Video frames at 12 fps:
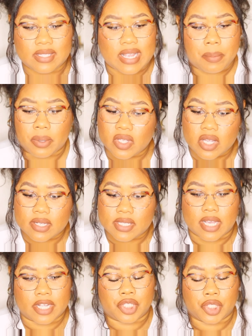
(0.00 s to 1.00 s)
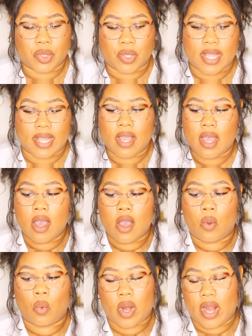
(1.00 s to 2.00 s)
type of looks that you're doing
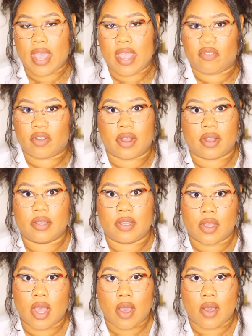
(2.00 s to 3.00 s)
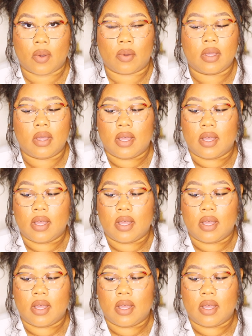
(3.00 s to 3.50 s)
wherever you go.